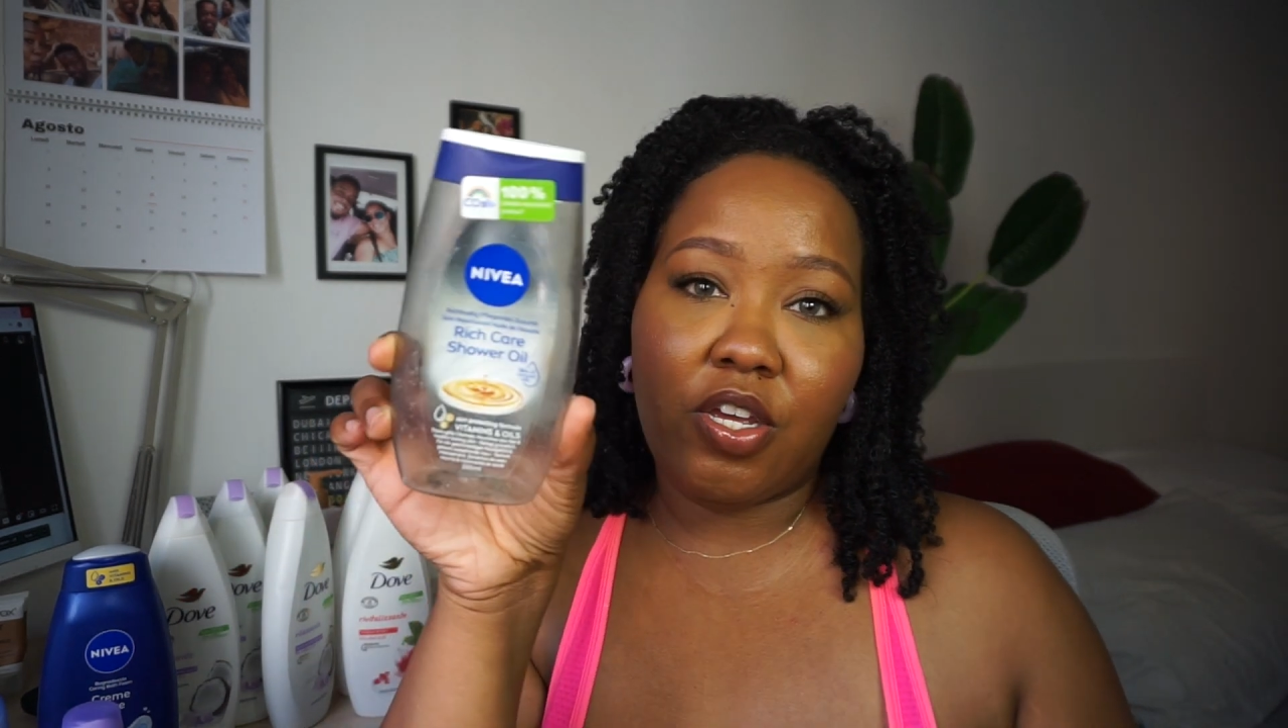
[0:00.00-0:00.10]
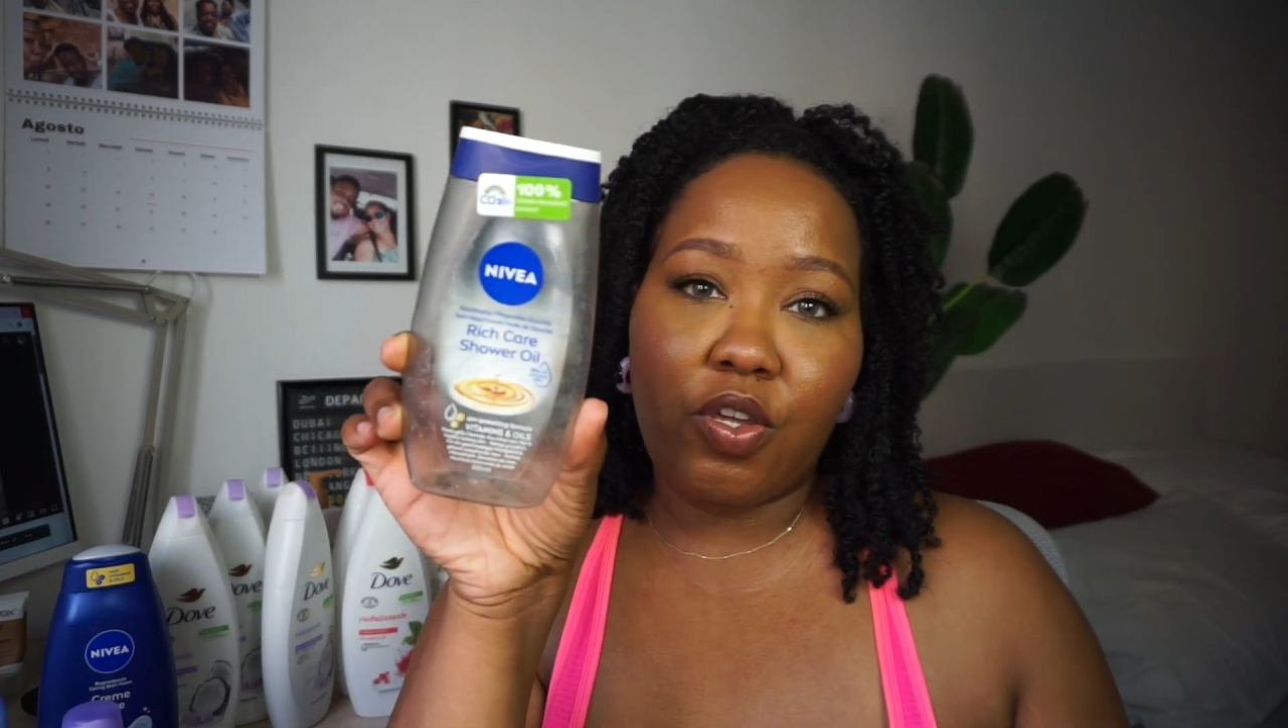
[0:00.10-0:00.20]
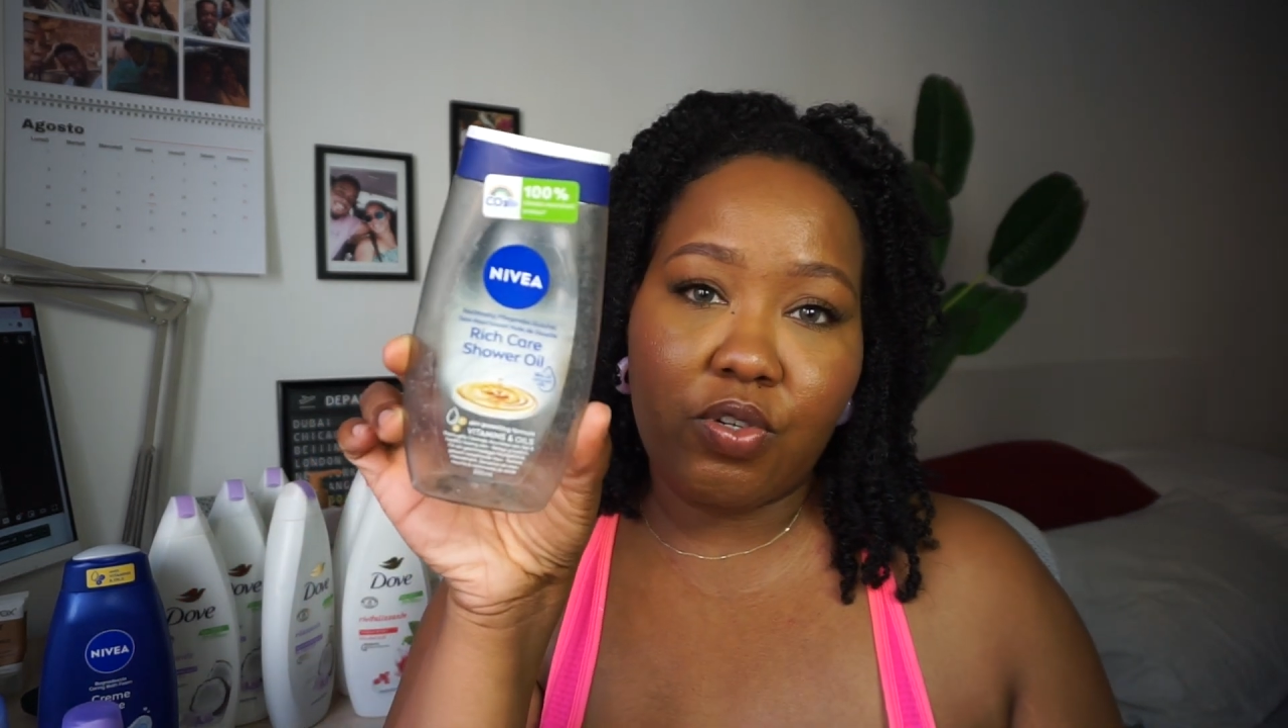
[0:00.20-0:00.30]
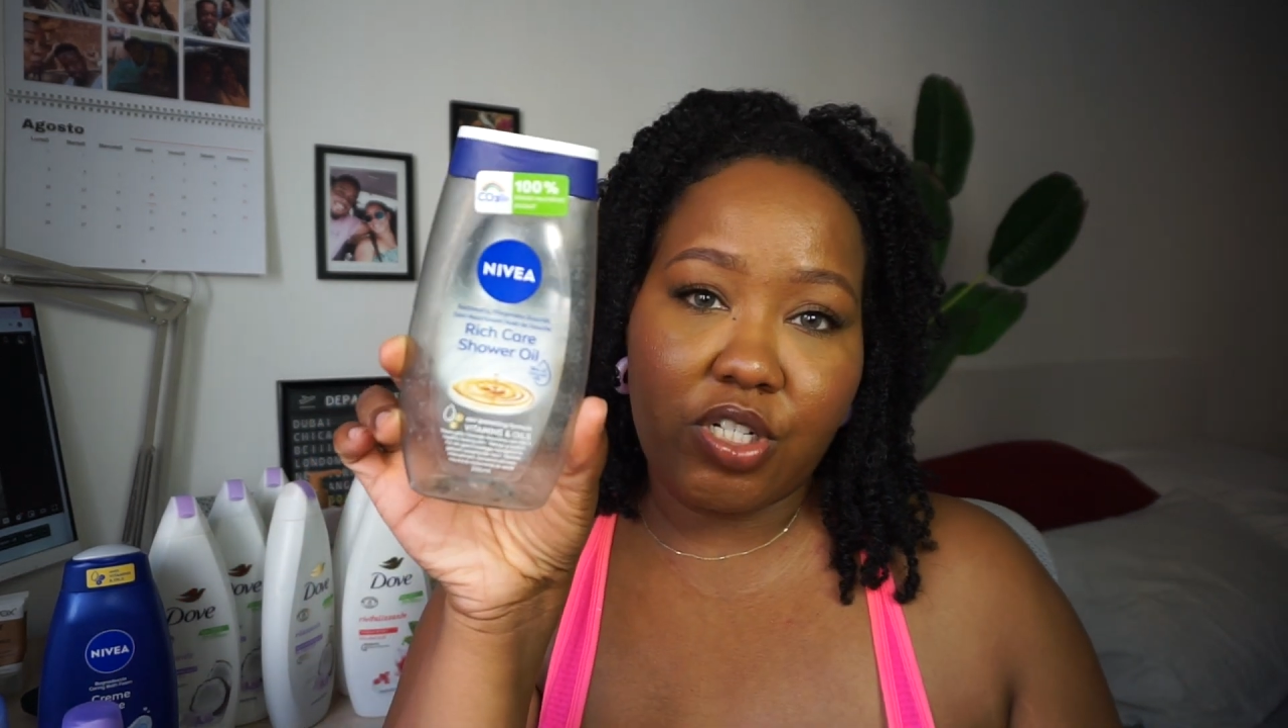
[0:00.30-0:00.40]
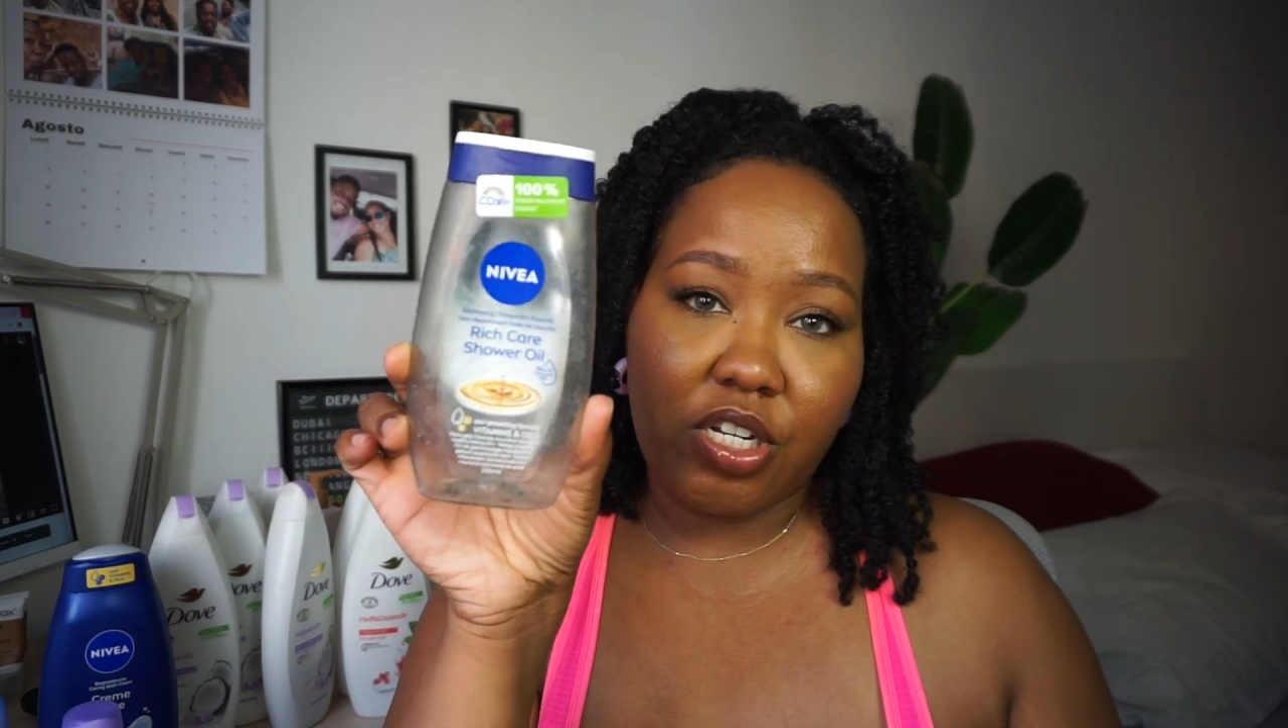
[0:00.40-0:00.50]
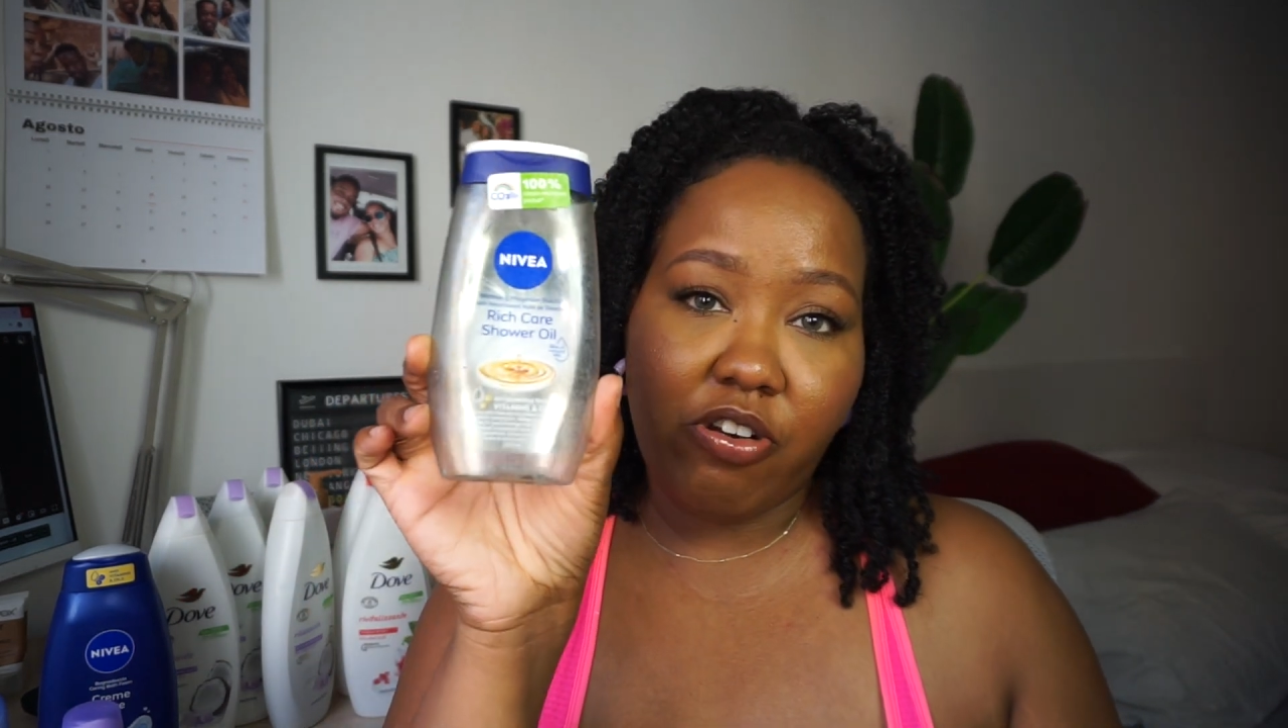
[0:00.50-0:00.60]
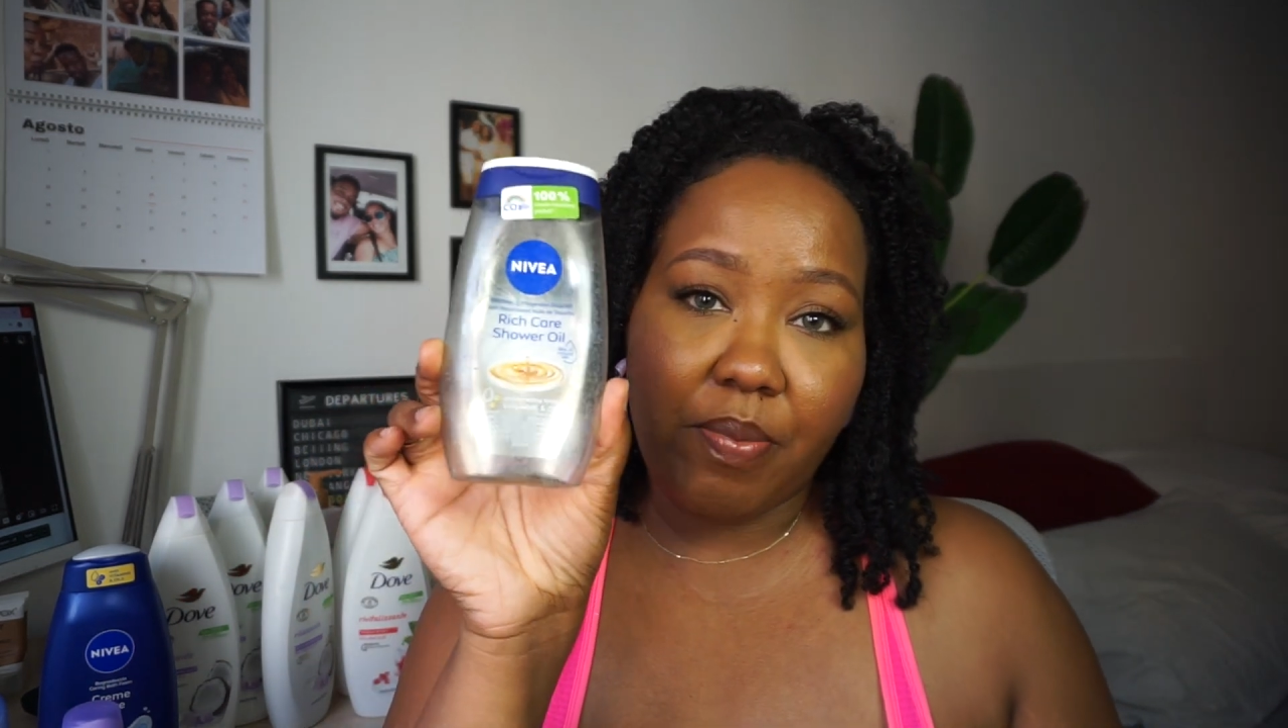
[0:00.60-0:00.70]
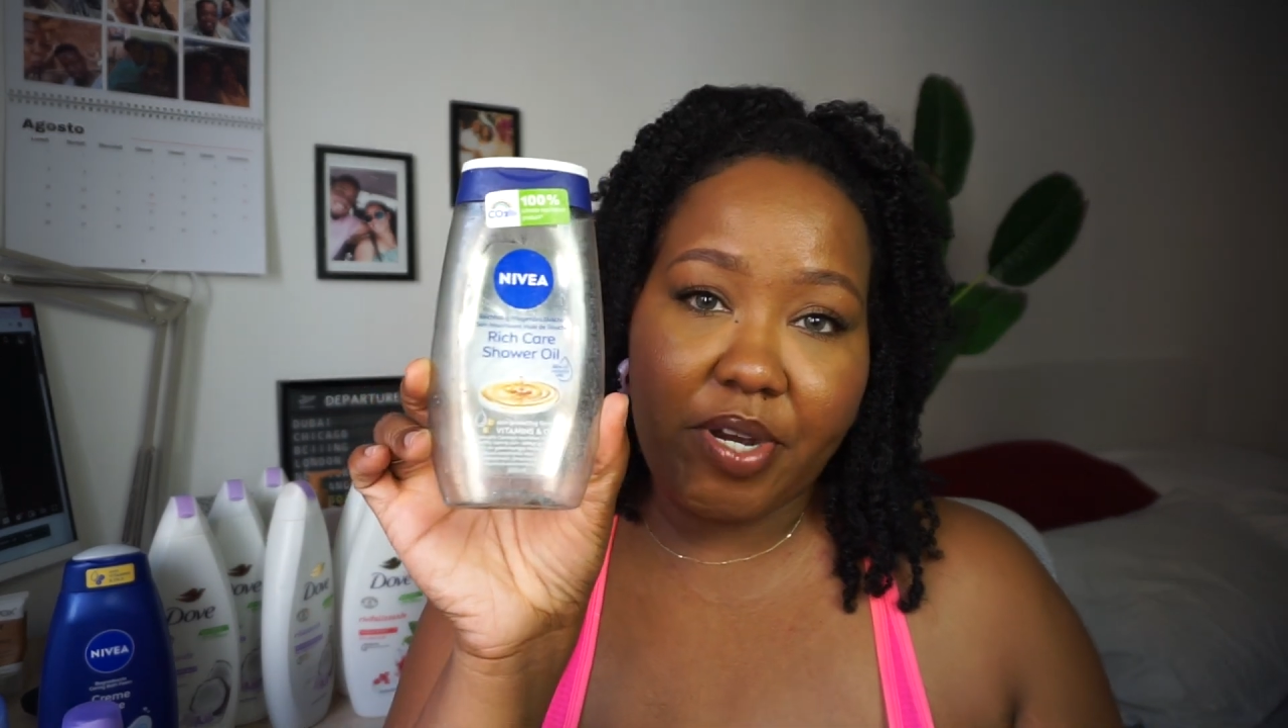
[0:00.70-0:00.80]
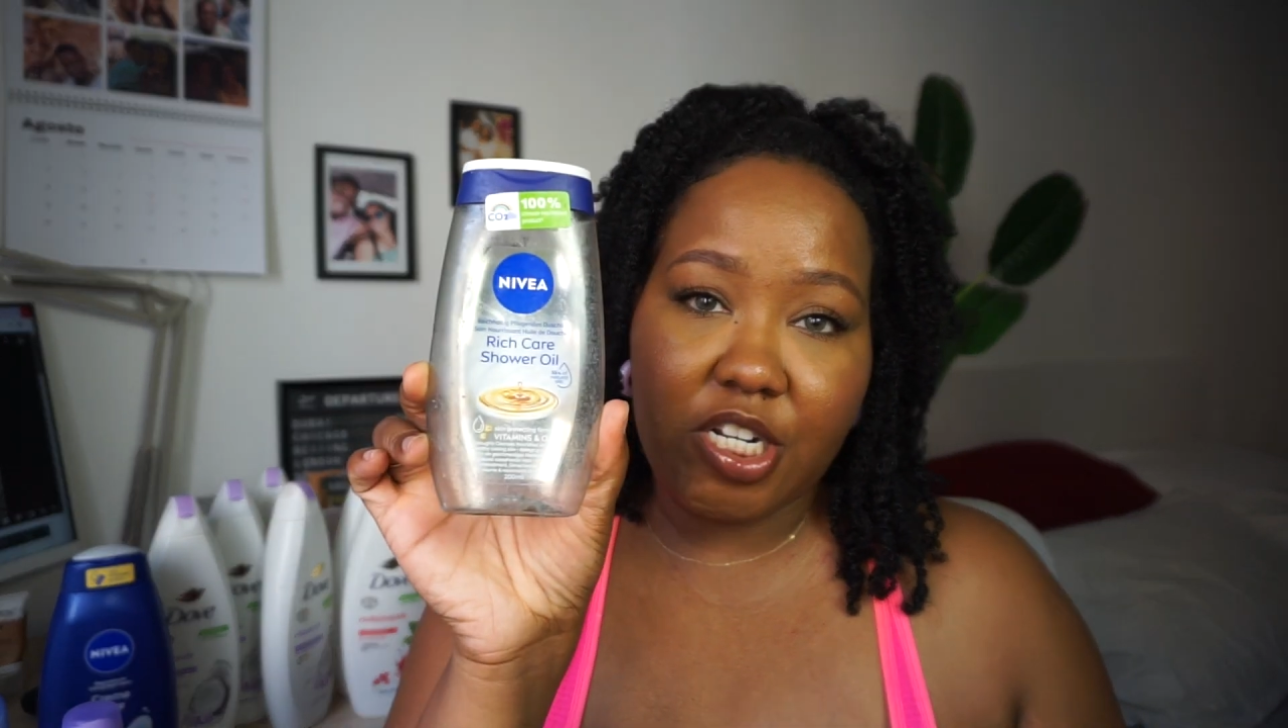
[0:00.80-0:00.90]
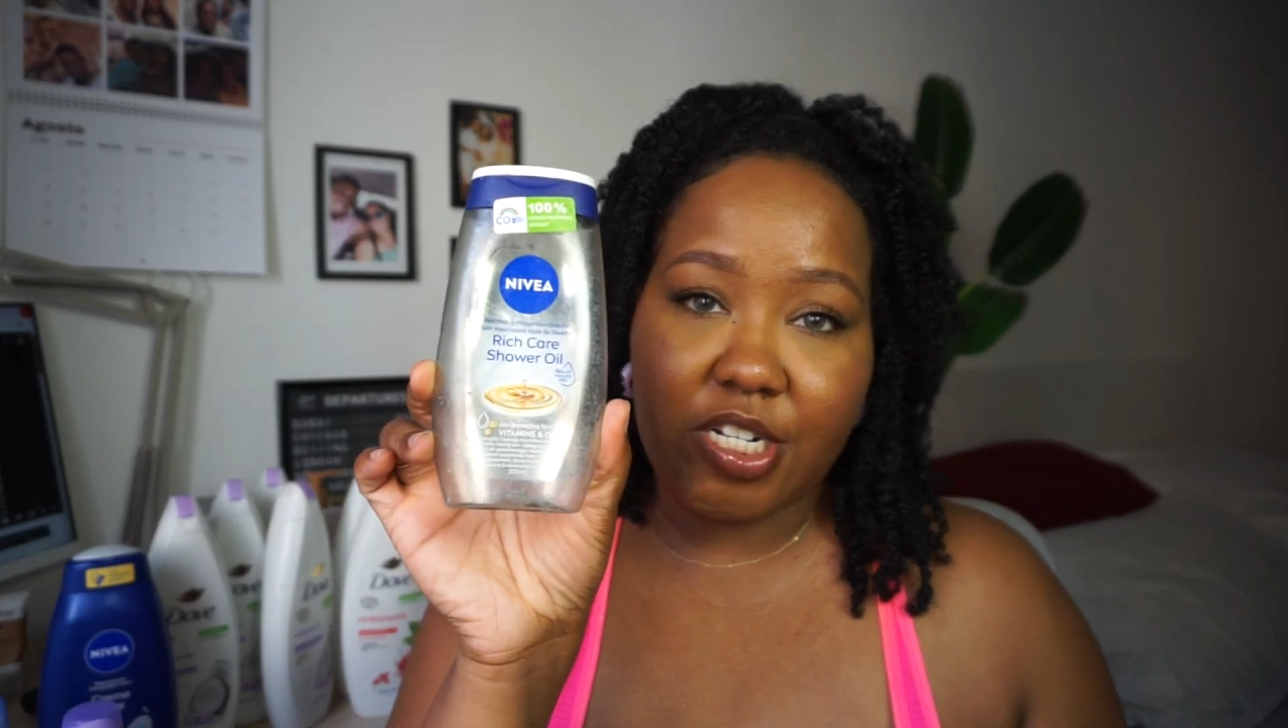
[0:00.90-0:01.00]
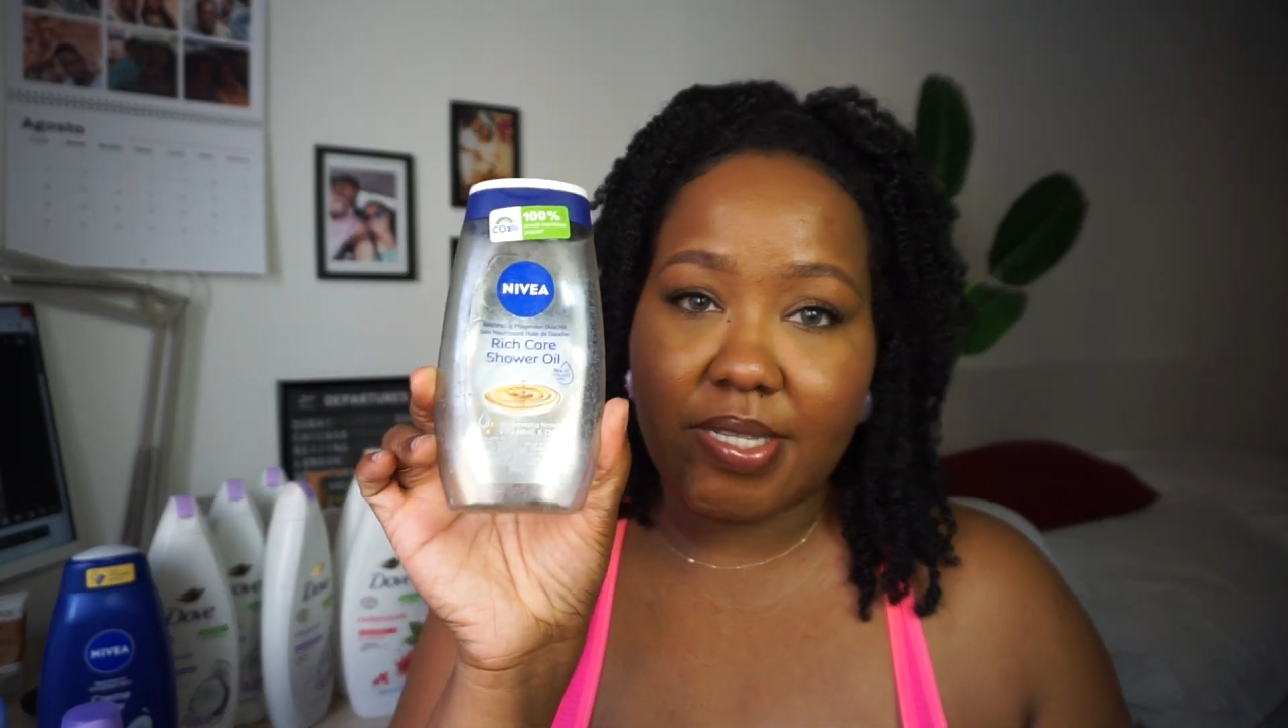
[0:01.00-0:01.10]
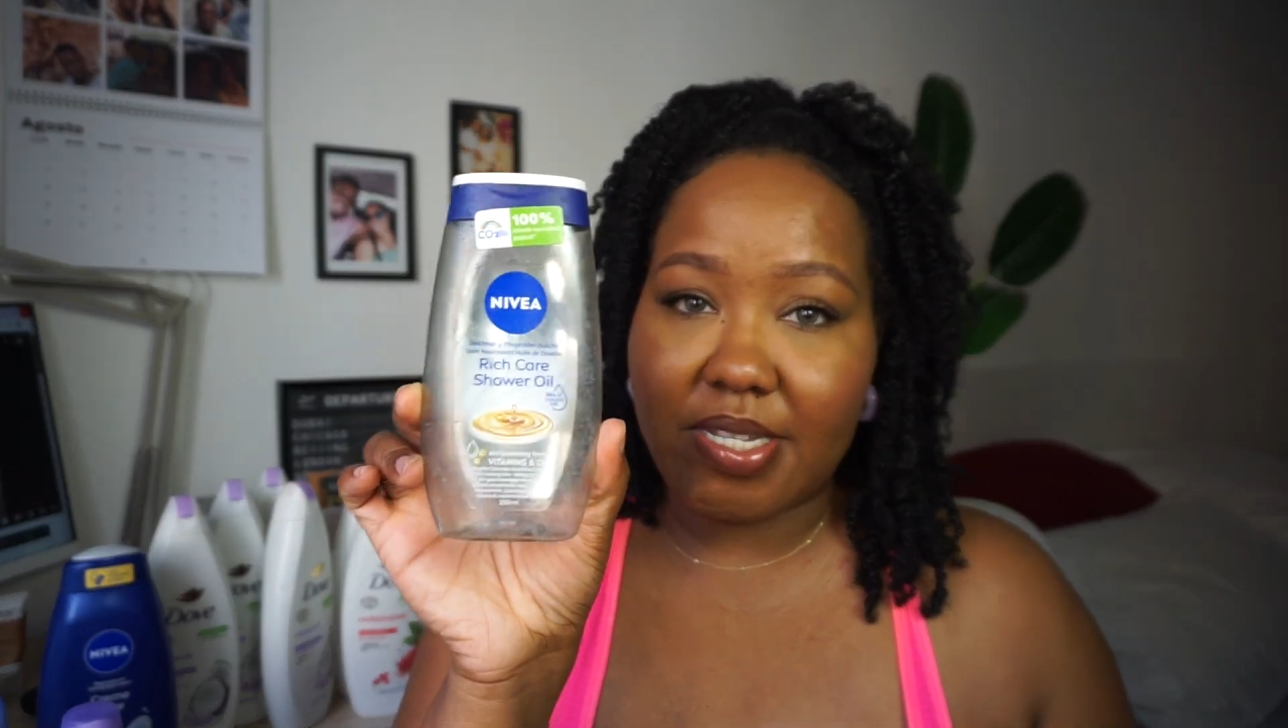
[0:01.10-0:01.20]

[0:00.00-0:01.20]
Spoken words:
usually repurchase